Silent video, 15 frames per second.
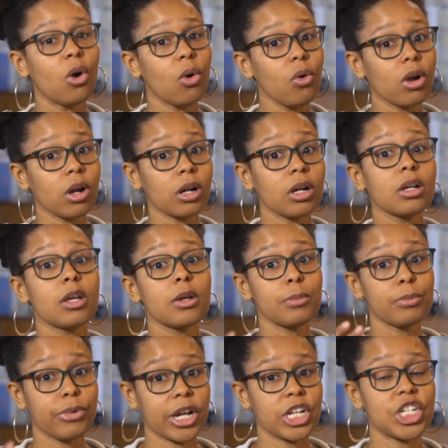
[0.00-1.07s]
or
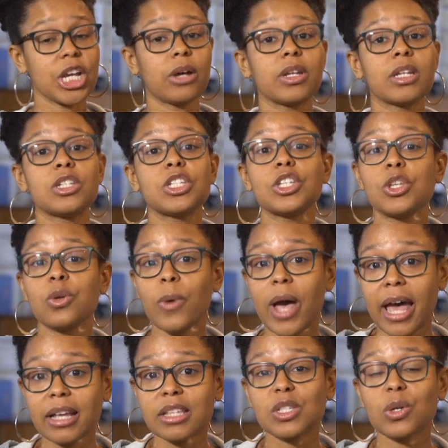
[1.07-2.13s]
branch out into
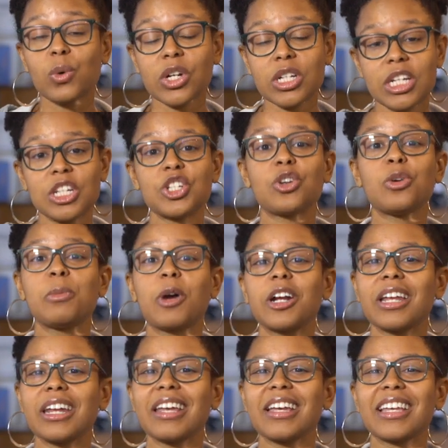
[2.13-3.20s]
UX or digital
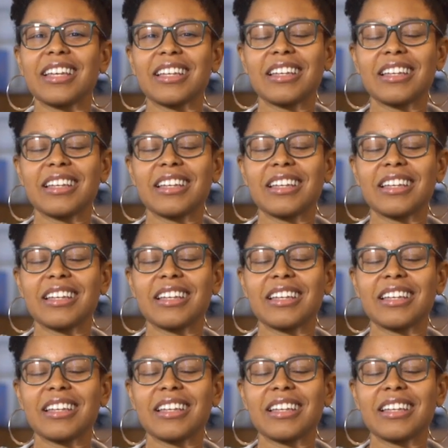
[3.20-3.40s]
marketing.